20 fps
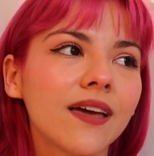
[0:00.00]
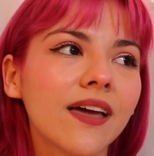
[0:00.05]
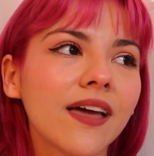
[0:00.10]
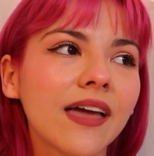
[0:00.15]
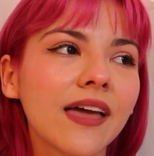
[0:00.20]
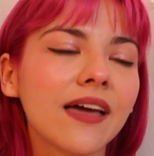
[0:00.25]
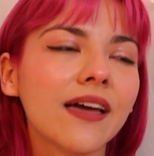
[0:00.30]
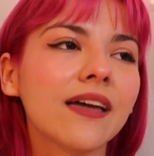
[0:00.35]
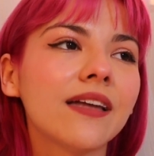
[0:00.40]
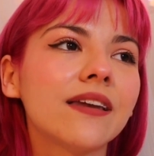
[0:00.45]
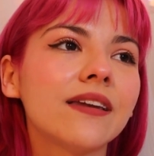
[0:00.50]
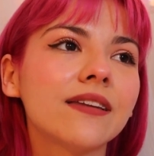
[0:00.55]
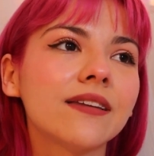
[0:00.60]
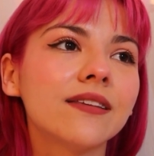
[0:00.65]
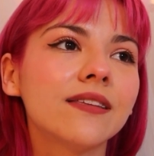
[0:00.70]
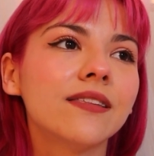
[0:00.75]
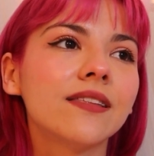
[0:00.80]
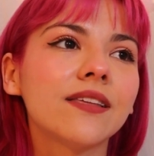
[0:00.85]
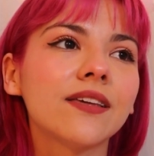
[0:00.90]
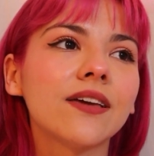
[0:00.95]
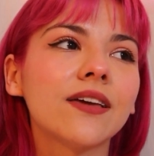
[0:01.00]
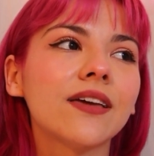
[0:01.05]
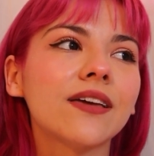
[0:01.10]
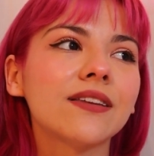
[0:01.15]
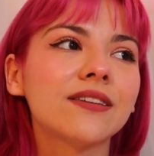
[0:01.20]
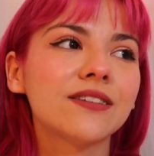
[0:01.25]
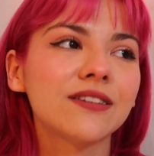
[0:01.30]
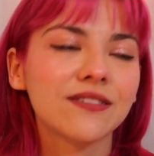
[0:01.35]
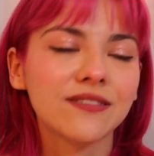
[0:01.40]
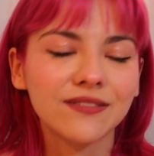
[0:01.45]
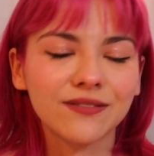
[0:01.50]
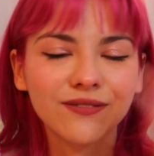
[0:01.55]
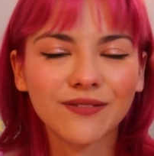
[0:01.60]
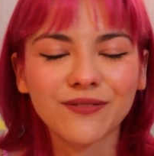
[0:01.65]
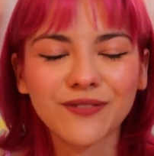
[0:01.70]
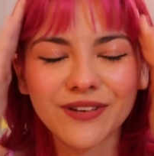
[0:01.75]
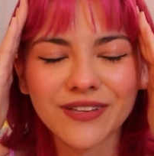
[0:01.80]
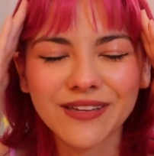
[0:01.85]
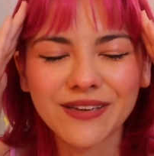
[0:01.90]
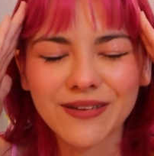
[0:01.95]
And it just
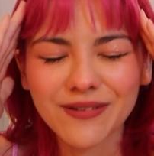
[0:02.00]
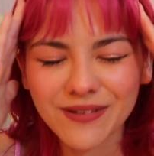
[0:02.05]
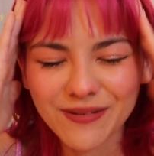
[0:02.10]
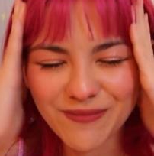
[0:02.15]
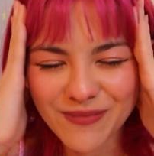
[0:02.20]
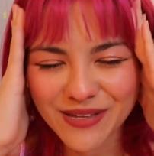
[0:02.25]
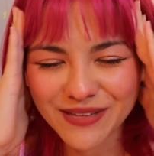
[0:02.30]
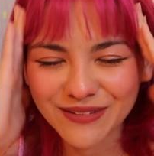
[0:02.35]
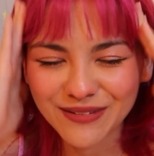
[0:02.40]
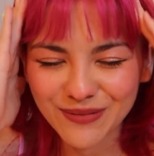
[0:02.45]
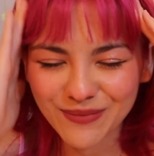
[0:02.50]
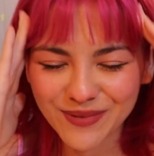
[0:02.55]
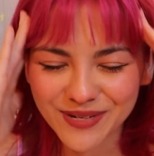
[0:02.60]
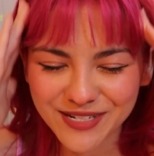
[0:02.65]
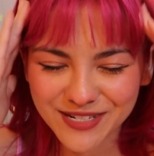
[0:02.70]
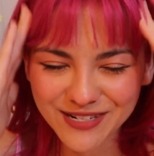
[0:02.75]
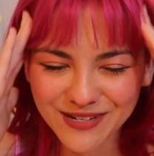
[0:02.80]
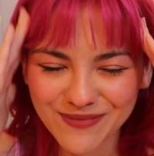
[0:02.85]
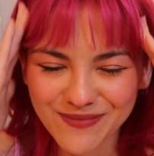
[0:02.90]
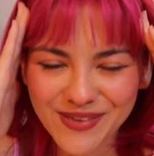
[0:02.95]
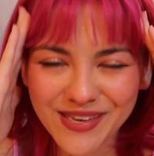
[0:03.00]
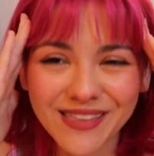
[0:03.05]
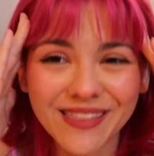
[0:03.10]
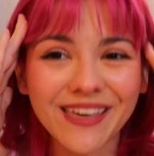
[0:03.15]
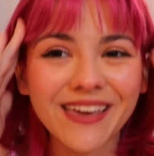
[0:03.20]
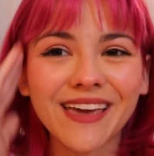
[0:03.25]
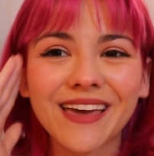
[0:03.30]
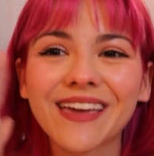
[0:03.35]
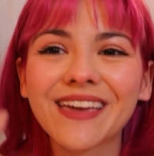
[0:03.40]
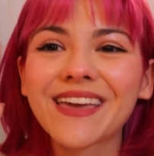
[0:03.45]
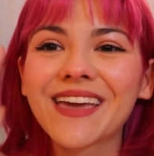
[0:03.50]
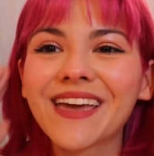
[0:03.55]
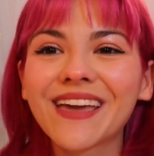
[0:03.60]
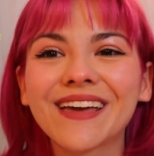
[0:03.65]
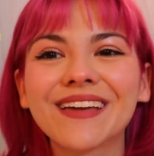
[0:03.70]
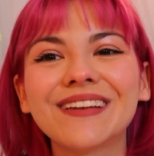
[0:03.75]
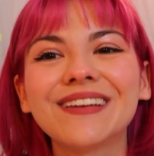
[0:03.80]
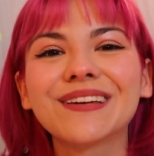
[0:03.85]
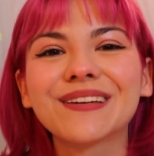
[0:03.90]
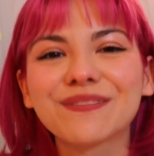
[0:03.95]
really means so much to me. Like, I
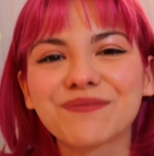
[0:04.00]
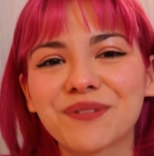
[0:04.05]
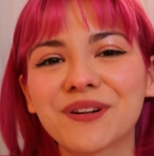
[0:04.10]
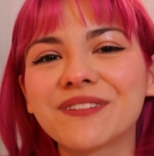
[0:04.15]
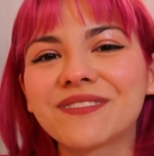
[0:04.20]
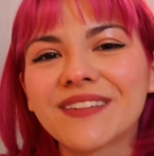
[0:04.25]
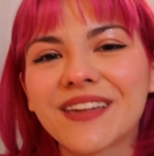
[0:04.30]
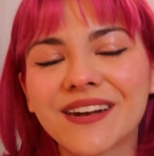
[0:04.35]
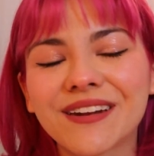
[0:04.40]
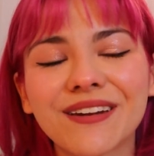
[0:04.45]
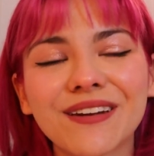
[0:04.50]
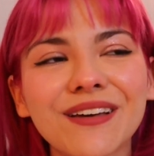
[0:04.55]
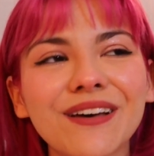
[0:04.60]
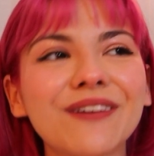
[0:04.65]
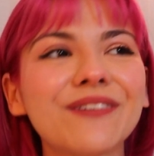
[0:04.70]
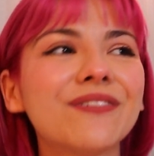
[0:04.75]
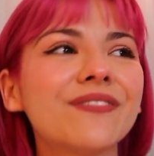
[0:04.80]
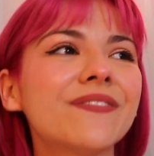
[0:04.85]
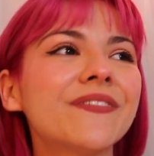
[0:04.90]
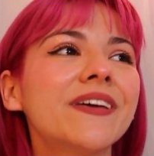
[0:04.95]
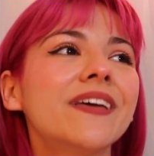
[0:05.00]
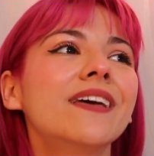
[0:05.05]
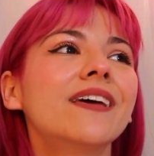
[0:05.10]
can't express that enough.